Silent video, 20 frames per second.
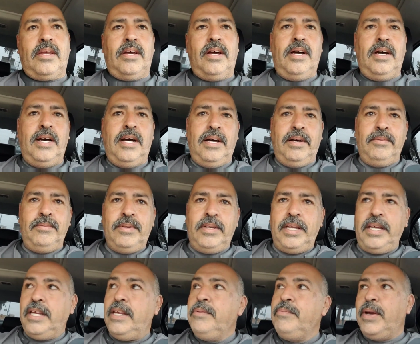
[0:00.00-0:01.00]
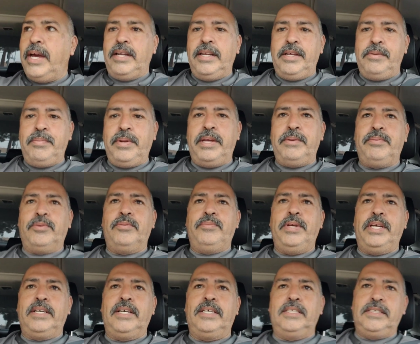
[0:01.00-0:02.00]
uh, emailing people
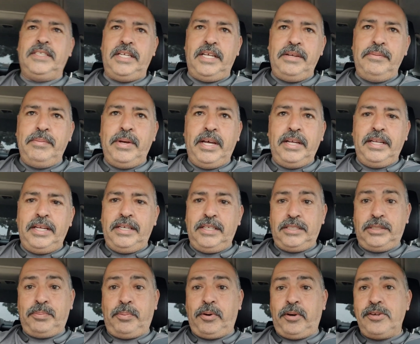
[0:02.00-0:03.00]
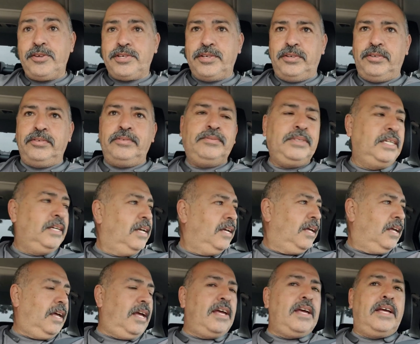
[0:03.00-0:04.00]
because emailing is personal
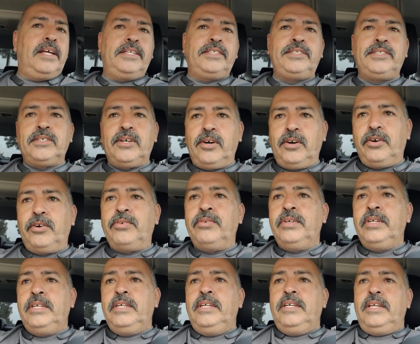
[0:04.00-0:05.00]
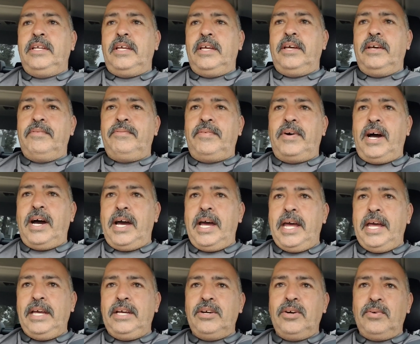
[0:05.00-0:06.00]
and so if
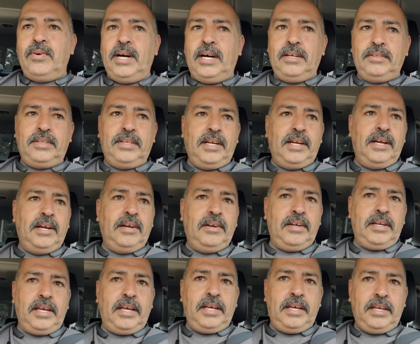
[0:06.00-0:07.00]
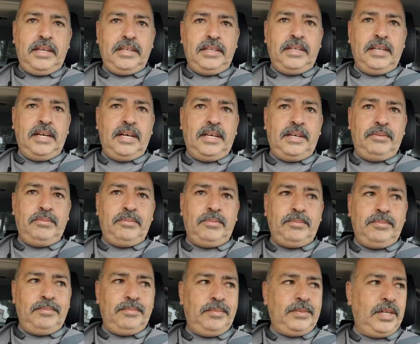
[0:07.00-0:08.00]
i go out there and um,
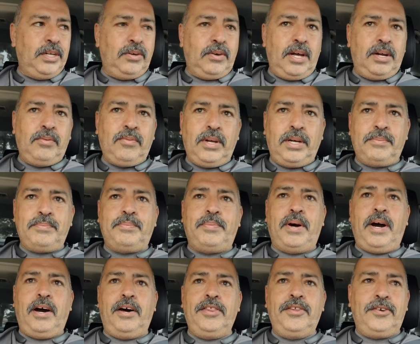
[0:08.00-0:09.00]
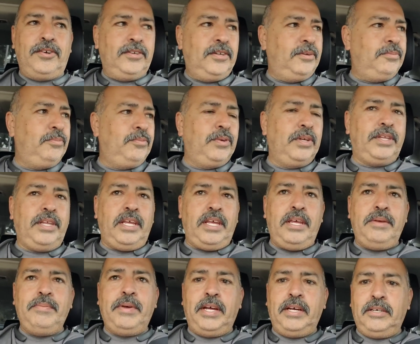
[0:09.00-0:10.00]
you know, I don't want to bother them with
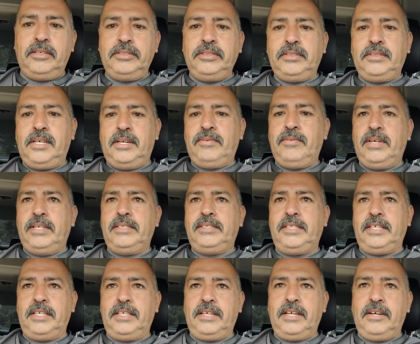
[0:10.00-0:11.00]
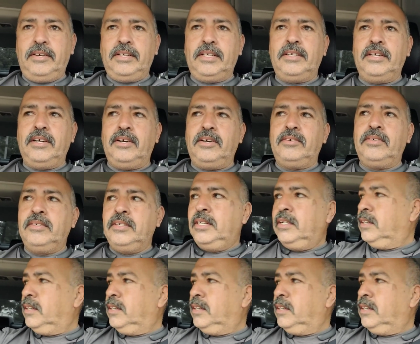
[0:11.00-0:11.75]
emails. I don't want to sit there and go,